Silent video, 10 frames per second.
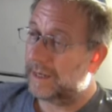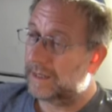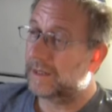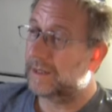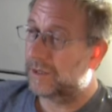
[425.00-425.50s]
is
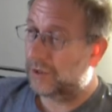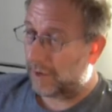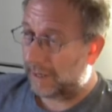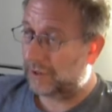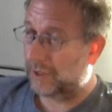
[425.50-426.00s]
the
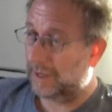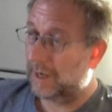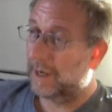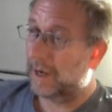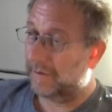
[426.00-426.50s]
destruction
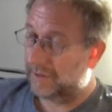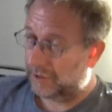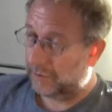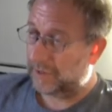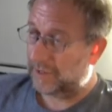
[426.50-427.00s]
of the
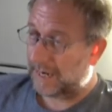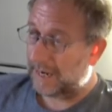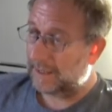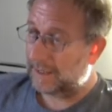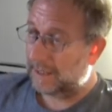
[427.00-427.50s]
Jewish
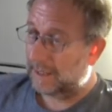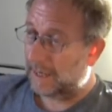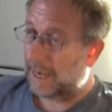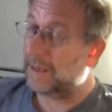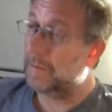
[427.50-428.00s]
state
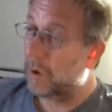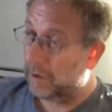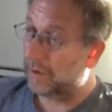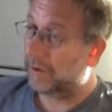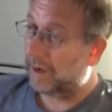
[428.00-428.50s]
and the
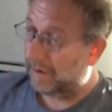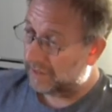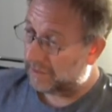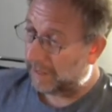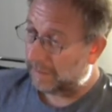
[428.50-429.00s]
murder of
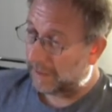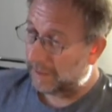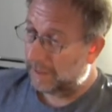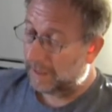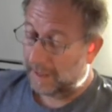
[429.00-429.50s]
its people.
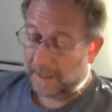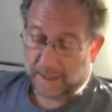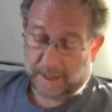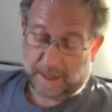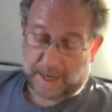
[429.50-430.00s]

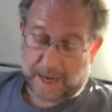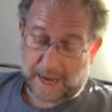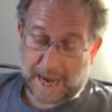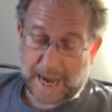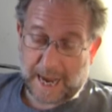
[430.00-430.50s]

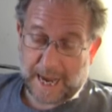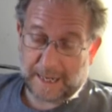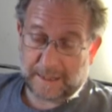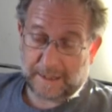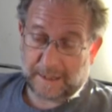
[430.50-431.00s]

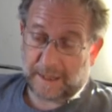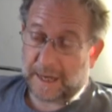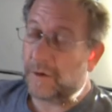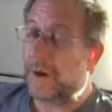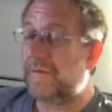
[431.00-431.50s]
And
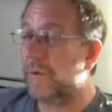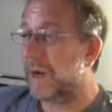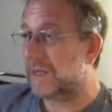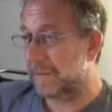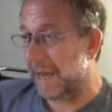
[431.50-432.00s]
then you have the
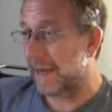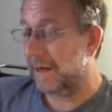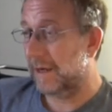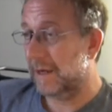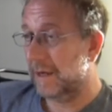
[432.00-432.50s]
West
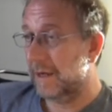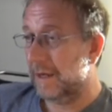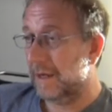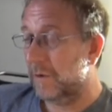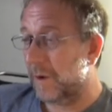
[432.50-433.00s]
Bank.
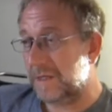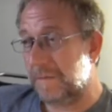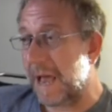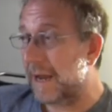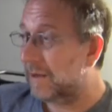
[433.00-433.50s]
And the West
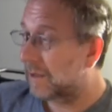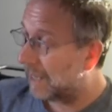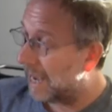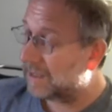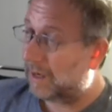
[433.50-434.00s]
Bank in the
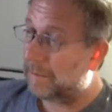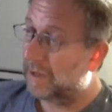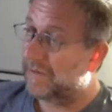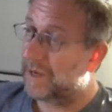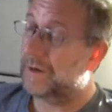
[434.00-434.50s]
last
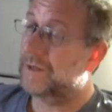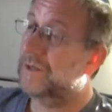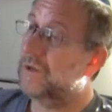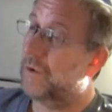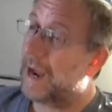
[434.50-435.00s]
couple of years
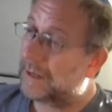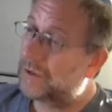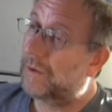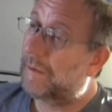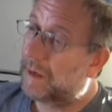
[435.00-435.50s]
has
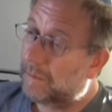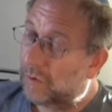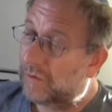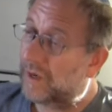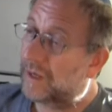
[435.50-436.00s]
gradually been
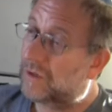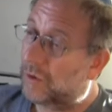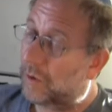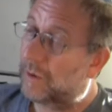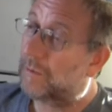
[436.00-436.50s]
moving
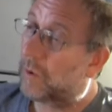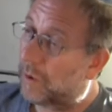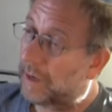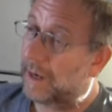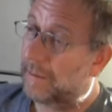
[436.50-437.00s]
toward
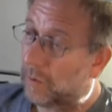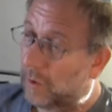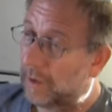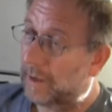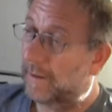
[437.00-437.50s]
more and
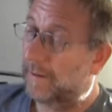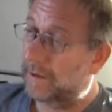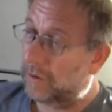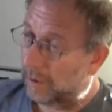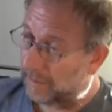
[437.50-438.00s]
more
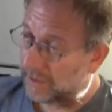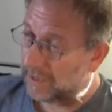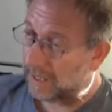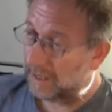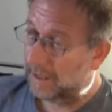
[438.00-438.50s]
normalcy.